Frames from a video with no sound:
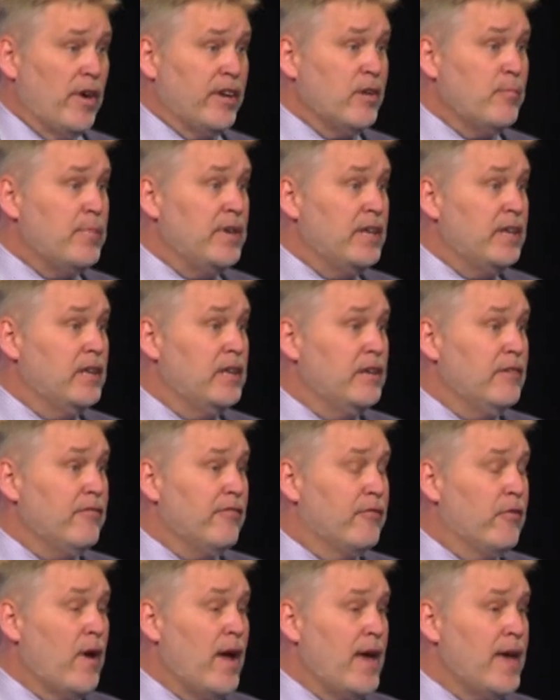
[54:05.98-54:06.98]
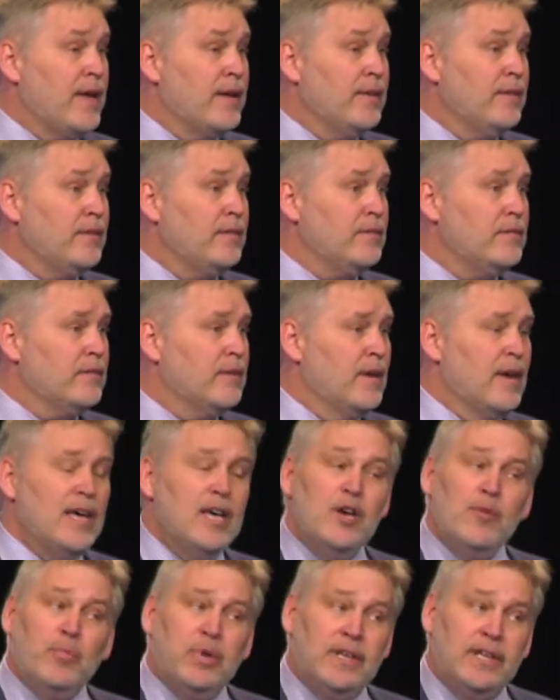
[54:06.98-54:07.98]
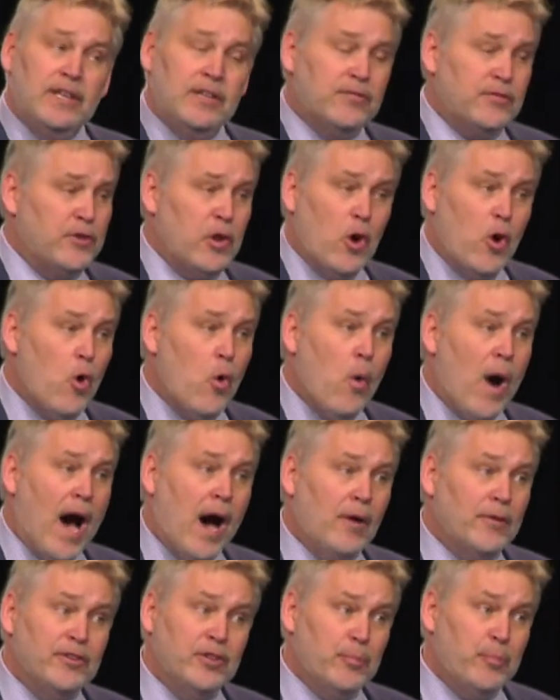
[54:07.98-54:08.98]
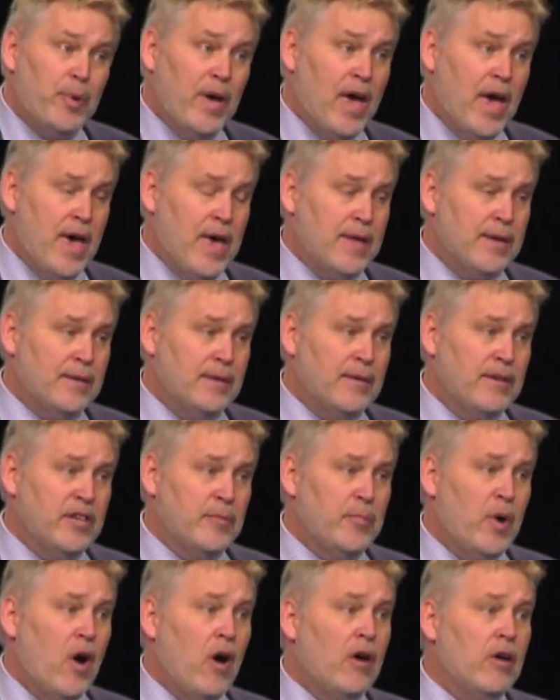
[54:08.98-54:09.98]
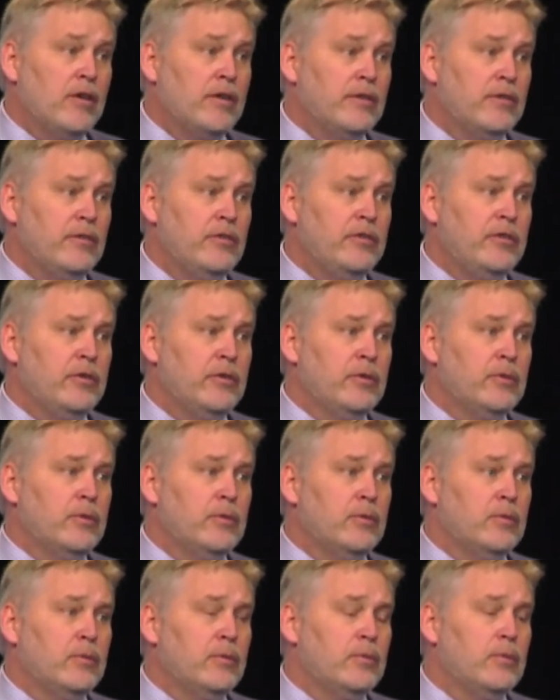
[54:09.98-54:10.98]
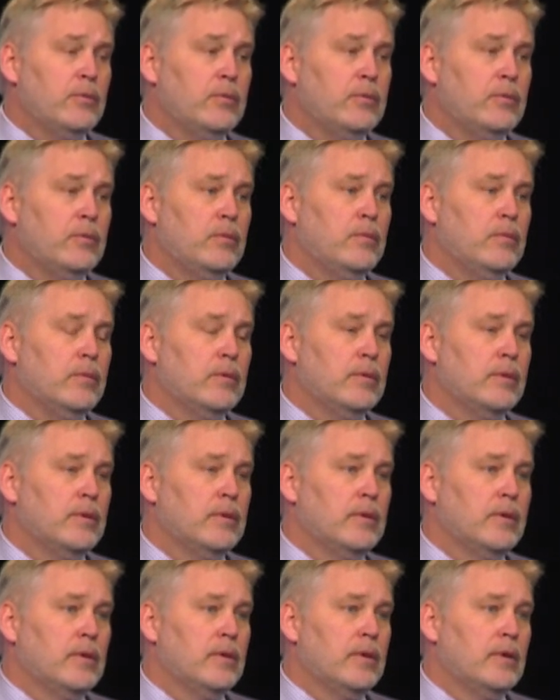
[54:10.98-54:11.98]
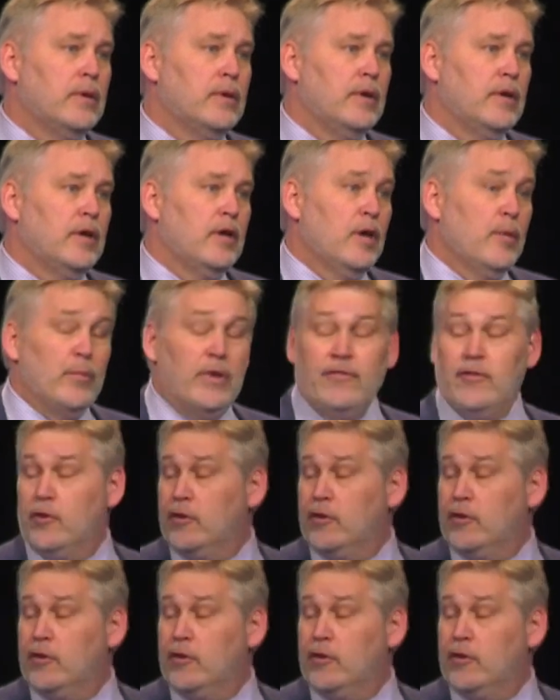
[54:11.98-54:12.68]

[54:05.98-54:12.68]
to be friends, please know I'll depend upon you. But if you're